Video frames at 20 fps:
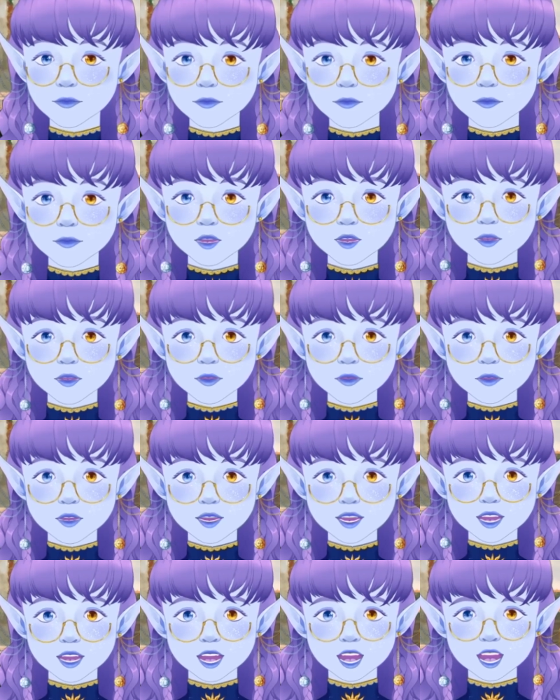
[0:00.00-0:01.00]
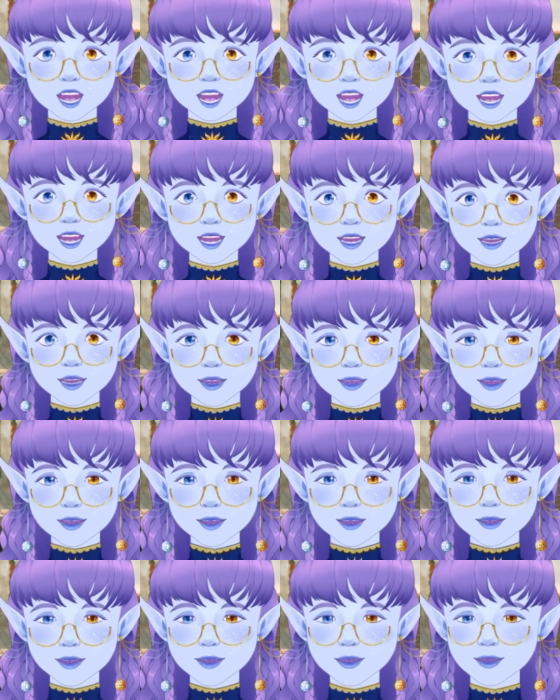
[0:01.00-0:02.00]
screen. Hi,
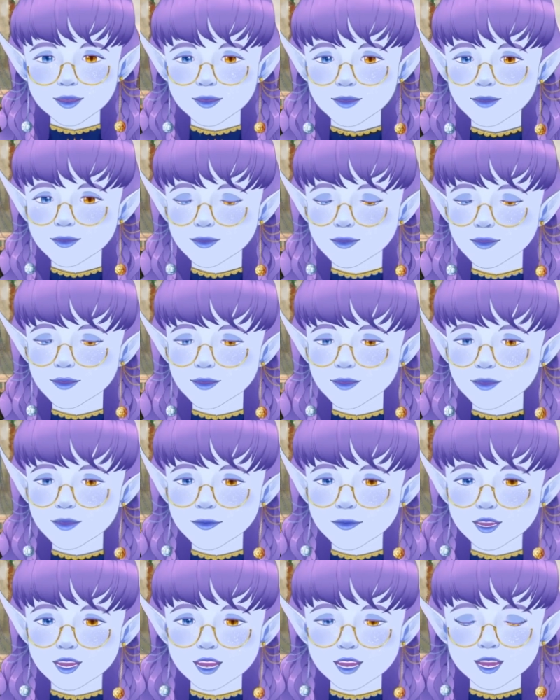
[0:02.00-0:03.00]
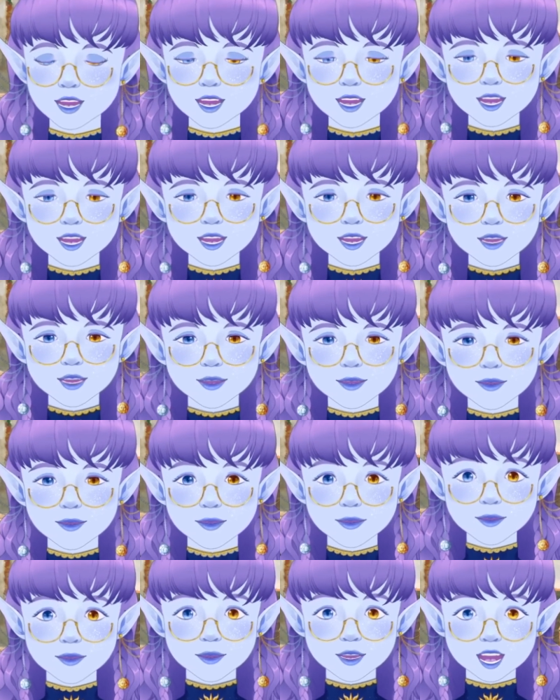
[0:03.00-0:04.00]
since we are
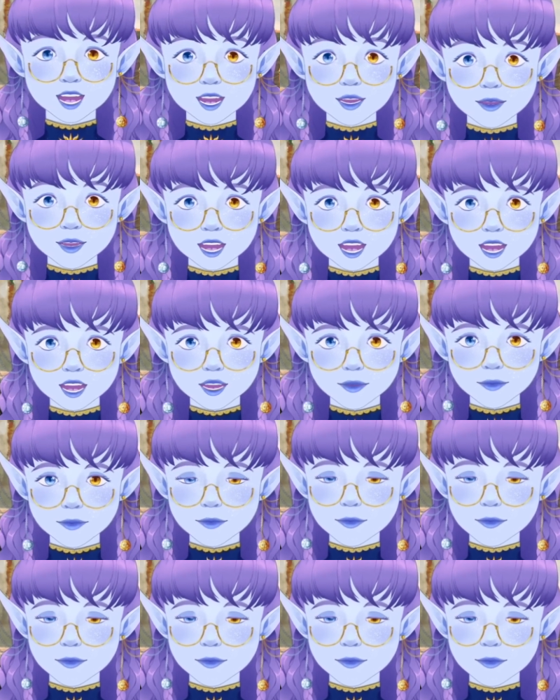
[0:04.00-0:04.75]
just chatting right now.